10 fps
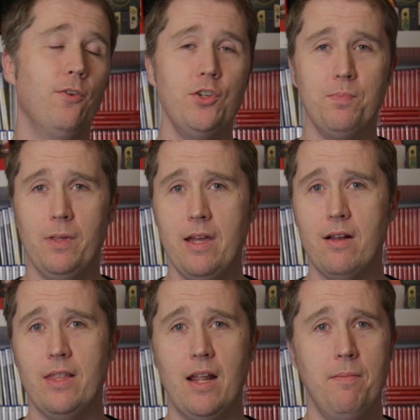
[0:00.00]
first
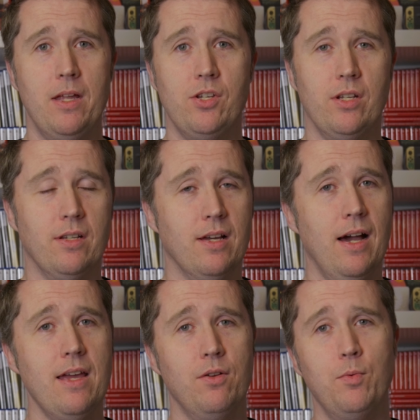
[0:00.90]
player that I mentioned,
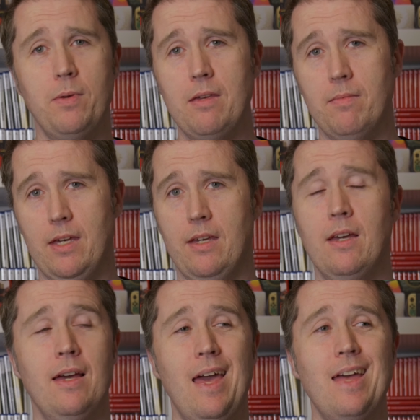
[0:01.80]
Kite, who beat me,
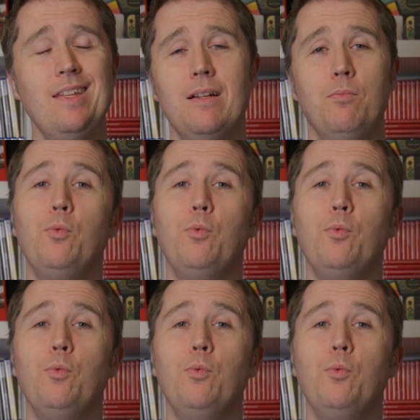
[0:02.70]
ended up